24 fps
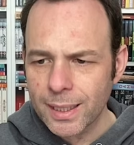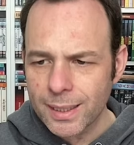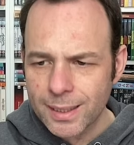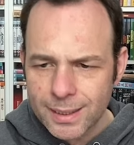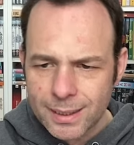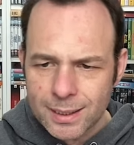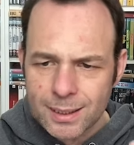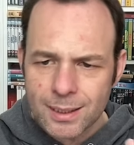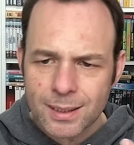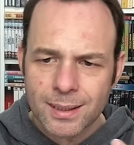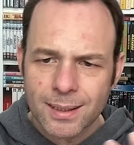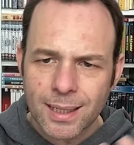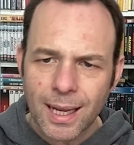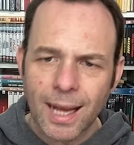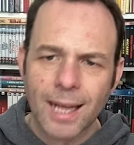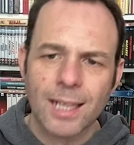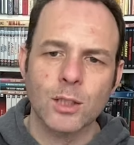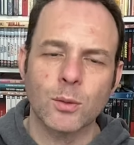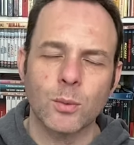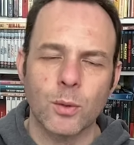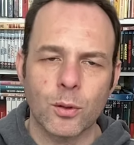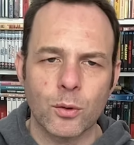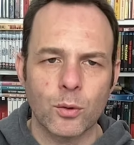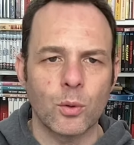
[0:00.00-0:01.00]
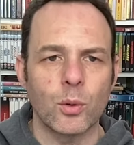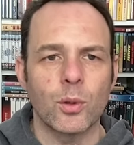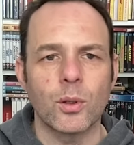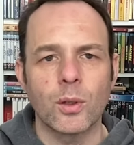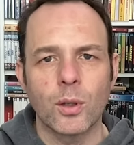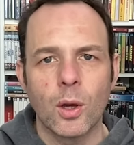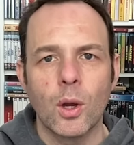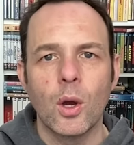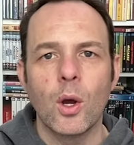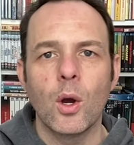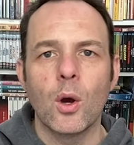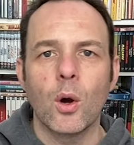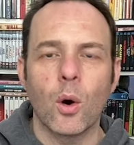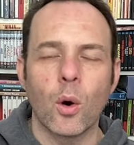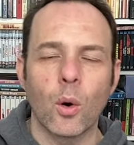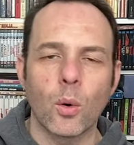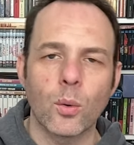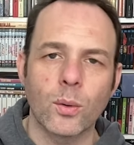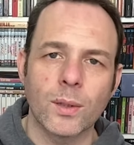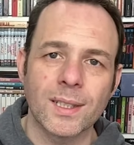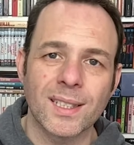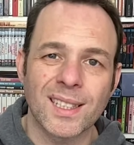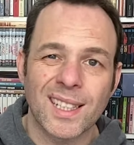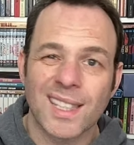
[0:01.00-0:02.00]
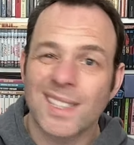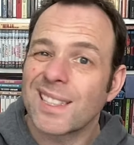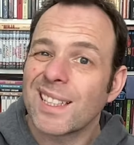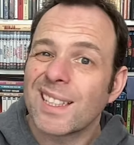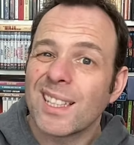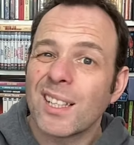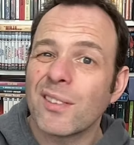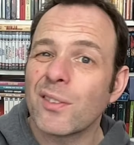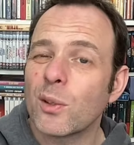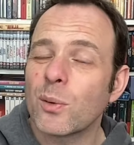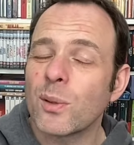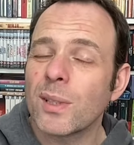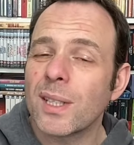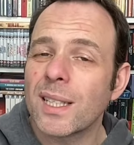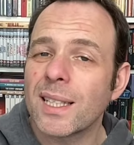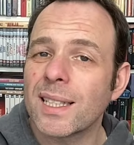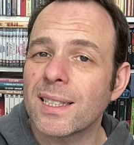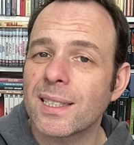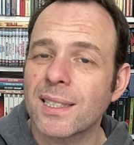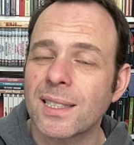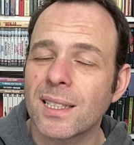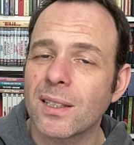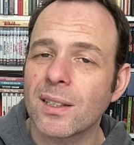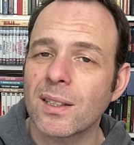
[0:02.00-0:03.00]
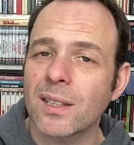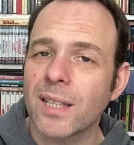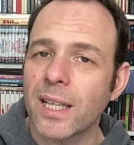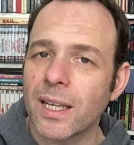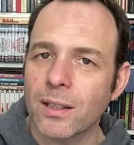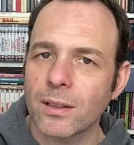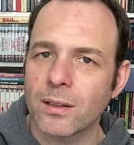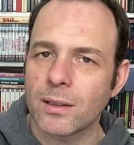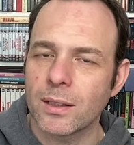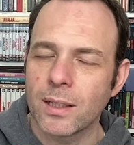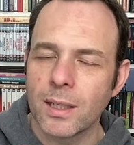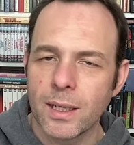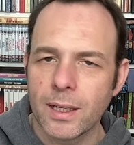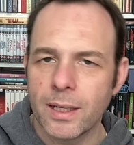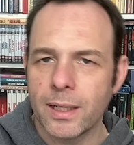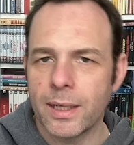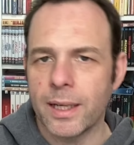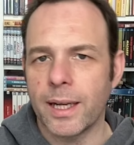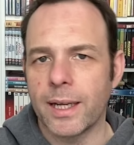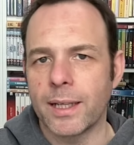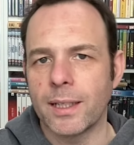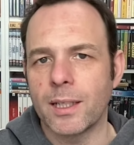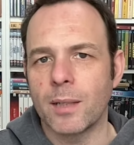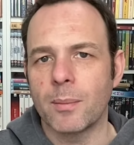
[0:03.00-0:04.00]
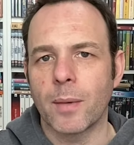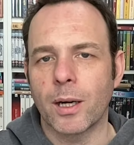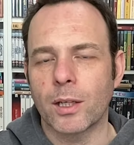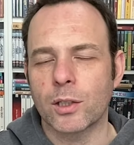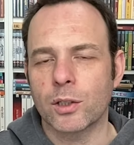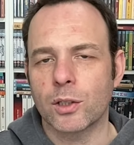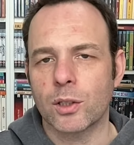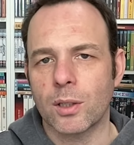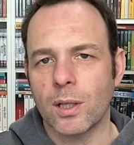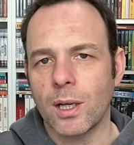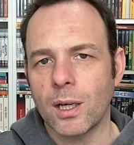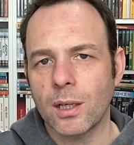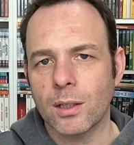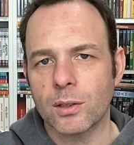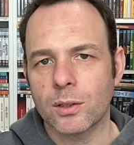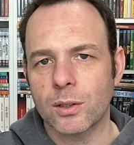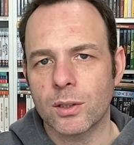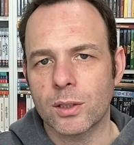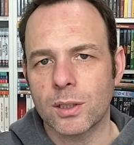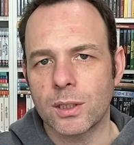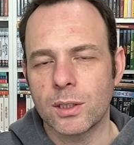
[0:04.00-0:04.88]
He's tasked with doing all these things and never really gets to learn any martial arts.